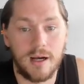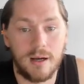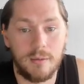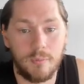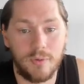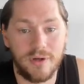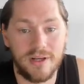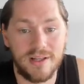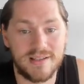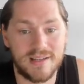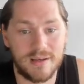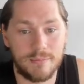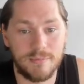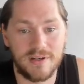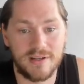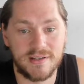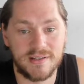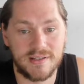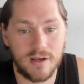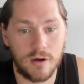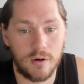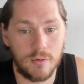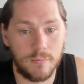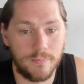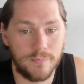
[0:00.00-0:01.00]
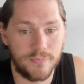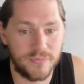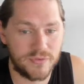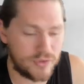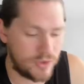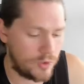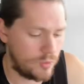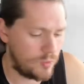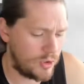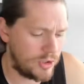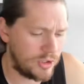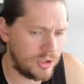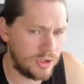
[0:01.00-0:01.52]
We need something to sell. So
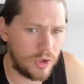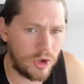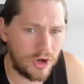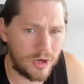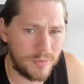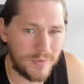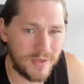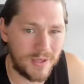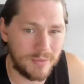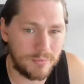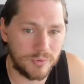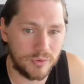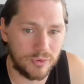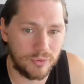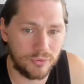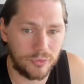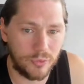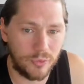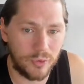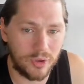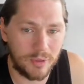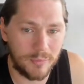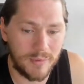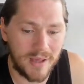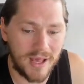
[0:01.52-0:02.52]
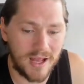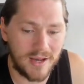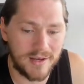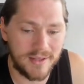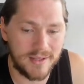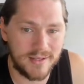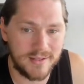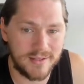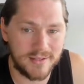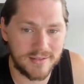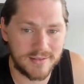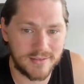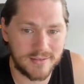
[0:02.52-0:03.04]
what a lot of people will talk about
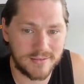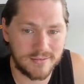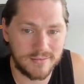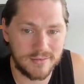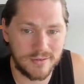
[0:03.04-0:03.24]
is,